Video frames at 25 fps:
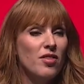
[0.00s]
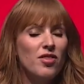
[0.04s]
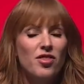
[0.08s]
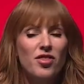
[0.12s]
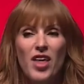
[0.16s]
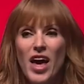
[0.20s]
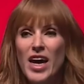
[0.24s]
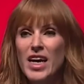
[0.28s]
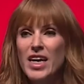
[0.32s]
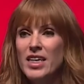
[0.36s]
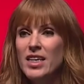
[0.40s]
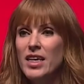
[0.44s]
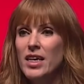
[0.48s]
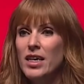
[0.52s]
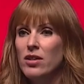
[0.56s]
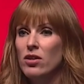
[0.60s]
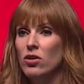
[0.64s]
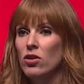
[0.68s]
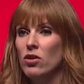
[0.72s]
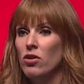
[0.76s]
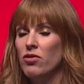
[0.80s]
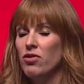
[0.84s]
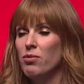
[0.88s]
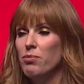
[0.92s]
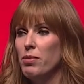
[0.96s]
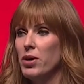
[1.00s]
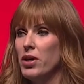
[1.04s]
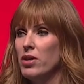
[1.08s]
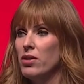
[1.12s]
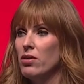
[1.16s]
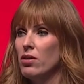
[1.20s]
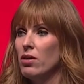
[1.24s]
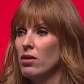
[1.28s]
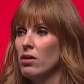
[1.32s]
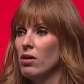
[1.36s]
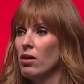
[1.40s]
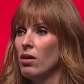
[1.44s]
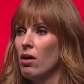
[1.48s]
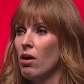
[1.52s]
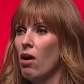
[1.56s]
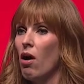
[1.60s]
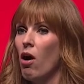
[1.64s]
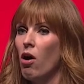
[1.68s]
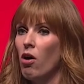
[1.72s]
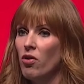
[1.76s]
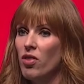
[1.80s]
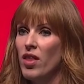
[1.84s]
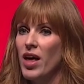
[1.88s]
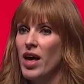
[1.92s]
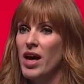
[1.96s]
They need the government
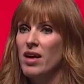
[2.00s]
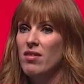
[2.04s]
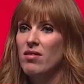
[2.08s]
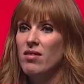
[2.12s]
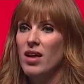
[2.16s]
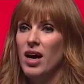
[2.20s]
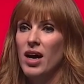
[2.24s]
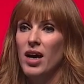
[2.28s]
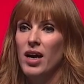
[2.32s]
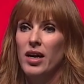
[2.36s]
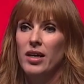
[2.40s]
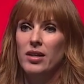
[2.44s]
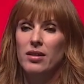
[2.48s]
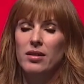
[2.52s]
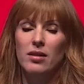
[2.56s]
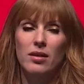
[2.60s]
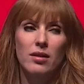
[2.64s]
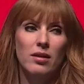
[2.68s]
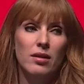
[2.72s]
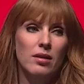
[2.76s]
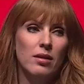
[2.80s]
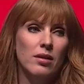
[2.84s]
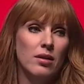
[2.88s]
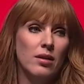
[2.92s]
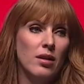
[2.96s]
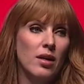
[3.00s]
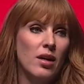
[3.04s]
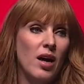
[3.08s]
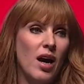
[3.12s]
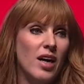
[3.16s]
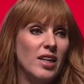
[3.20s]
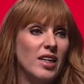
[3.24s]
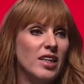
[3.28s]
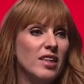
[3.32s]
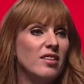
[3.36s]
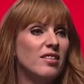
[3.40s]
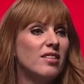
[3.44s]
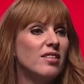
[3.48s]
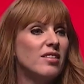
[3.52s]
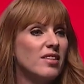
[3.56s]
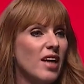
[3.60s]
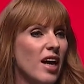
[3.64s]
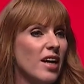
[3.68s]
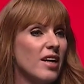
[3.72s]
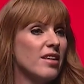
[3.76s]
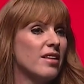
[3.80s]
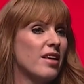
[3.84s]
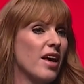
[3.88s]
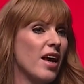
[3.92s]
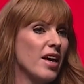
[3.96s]
on their side. And
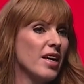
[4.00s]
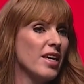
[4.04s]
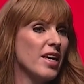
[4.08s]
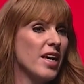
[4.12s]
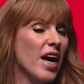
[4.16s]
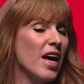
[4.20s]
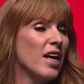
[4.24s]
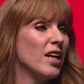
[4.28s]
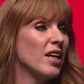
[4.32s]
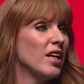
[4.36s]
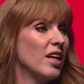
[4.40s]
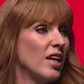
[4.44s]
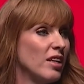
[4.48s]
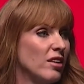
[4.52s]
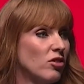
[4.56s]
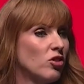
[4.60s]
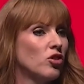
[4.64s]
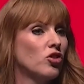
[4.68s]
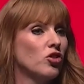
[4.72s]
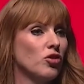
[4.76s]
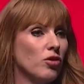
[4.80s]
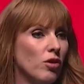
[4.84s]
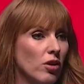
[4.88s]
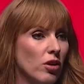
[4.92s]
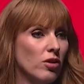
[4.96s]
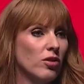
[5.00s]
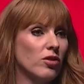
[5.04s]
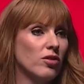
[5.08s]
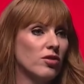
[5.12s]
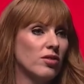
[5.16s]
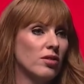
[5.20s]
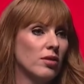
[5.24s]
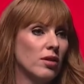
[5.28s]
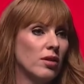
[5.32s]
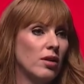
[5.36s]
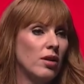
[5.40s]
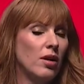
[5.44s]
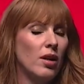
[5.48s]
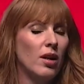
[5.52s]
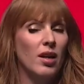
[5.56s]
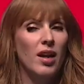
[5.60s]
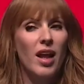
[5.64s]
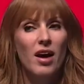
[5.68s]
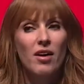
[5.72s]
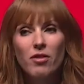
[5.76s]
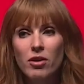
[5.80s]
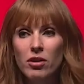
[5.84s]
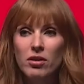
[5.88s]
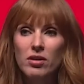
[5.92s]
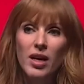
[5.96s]
instead, they get Liz Truss.
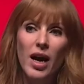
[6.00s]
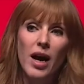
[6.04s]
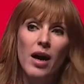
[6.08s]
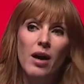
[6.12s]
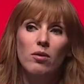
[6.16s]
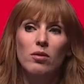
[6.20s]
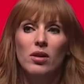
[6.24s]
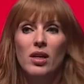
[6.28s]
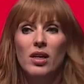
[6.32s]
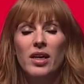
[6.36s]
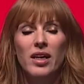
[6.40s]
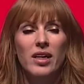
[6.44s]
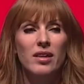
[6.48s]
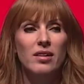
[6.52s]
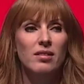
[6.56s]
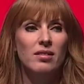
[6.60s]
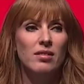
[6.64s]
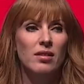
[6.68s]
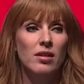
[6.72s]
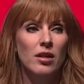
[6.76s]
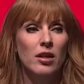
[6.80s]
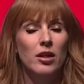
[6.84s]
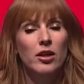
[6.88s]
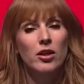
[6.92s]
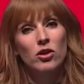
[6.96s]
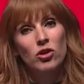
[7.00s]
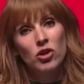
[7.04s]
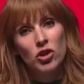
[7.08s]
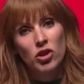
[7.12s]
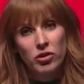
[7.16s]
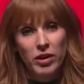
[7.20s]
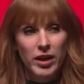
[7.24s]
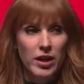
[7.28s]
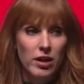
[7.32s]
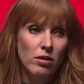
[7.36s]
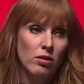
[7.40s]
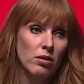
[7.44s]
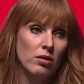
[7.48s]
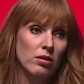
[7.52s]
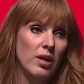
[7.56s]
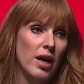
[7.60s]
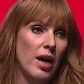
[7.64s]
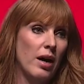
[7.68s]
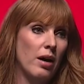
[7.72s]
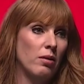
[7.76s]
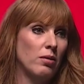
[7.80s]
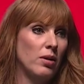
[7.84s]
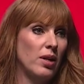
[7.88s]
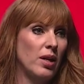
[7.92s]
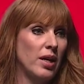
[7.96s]
Level down, Liz. Trickle
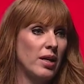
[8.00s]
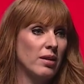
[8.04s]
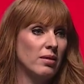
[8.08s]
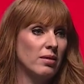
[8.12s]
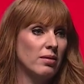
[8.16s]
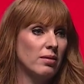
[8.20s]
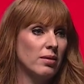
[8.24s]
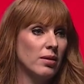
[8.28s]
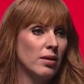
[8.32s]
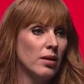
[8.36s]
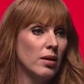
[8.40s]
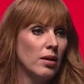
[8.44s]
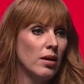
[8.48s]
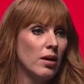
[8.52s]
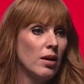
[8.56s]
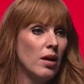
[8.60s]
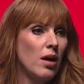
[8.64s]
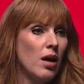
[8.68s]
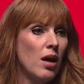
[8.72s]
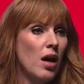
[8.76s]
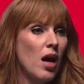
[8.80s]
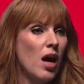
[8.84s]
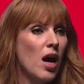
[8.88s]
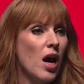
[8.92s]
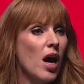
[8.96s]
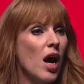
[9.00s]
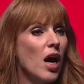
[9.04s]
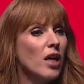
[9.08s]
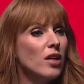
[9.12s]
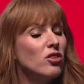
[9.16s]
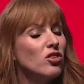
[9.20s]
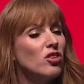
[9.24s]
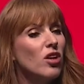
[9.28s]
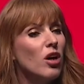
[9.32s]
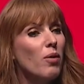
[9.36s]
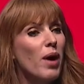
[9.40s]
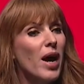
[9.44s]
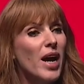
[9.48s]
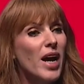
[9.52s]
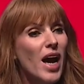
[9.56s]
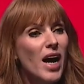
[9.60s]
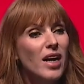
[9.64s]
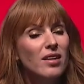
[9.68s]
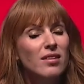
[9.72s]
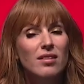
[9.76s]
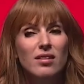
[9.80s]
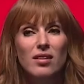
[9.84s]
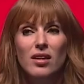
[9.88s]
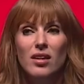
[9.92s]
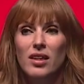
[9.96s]
down, Liz. And so I
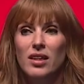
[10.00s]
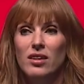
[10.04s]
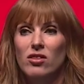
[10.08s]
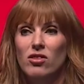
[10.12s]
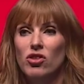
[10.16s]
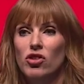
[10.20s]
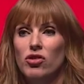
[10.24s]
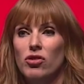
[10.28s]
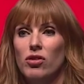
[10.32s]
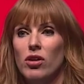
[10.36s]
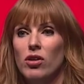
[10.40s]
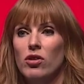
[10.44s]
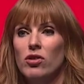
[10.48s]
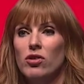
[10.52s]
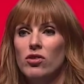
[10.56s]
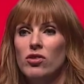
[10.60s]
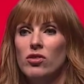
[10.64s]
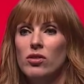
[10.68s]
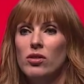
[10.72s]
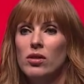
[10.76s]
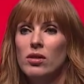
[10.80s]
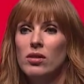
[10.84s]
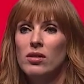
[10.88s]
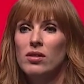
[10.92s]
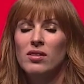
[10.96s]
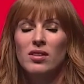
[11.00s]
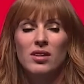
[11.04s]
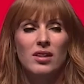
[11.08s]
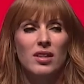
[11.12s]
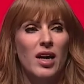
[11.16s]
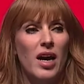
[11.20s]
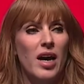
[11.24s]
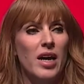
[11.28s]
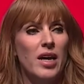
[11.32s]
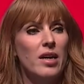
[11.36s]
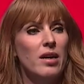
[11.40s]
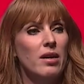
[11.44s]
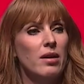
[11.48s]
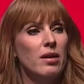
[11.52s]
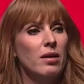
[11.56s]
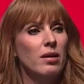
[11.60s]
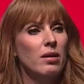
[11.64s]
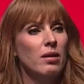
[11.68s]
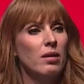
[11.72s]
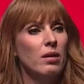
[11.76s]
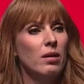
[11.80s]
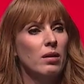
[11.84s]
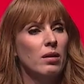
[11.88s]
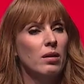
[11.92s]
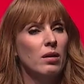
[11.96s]
ask Liz Truss today,
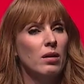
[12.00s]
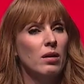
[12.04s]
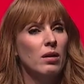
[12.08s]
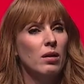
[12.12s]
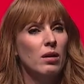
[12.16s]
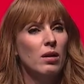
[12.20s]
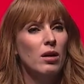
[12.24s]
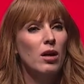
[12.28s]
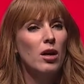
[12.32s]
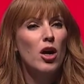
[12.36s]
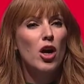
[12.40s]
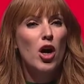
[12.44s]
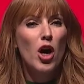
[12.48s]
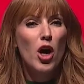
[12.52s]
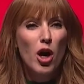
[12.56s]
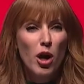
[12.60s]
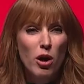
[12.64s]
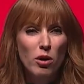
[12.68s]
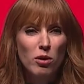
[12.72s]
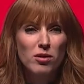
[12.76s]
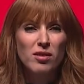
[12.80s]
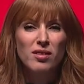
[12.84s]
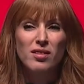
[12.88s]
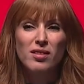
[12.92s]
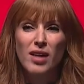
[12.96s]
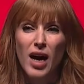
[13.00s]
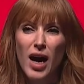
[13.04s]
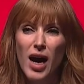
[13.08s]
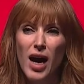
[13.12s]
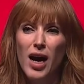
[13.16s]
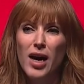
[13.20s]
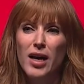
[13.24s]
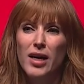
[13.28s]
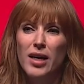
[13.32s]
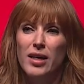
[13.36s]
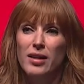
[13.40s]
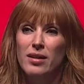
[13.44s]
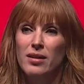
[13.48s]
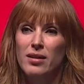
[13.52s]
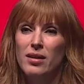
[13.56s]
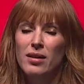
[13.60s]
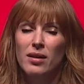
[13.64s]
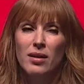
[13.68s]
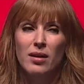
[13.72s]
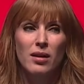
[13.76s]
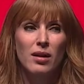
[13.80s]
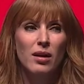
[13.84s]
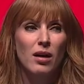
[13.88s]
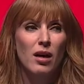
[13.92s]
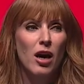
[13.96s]
whose side
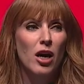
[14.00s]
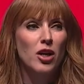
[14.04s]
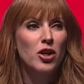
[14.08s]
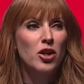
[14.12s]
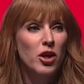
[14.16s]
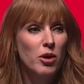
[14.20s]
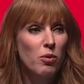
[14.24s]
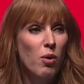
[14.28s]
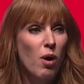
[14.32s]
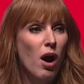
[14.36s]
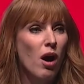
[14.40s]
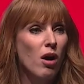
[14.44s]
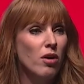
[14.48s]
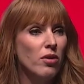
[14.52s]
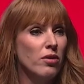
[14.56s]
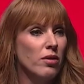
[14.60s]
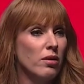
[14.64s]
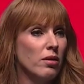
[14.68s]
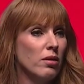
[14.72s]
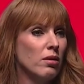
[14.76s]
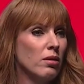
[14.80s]
are you on?